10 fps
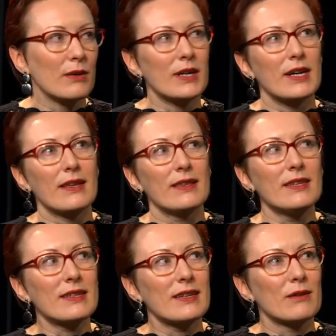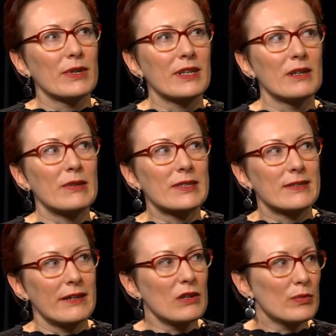Well, I think when I
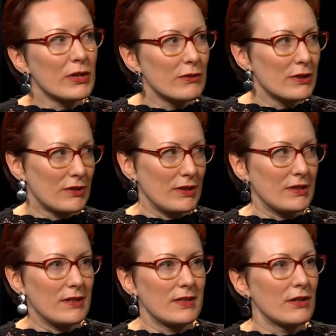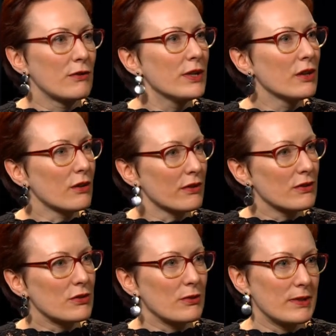started my research and started reading all the
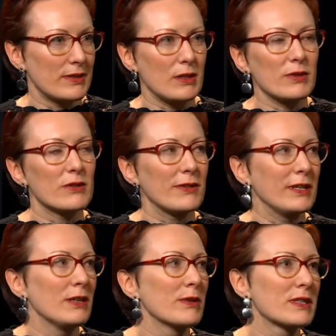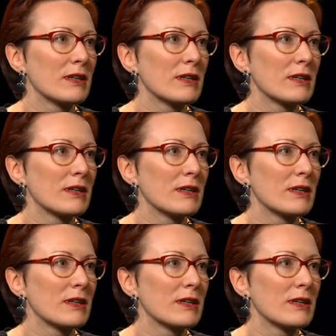sources I was finding,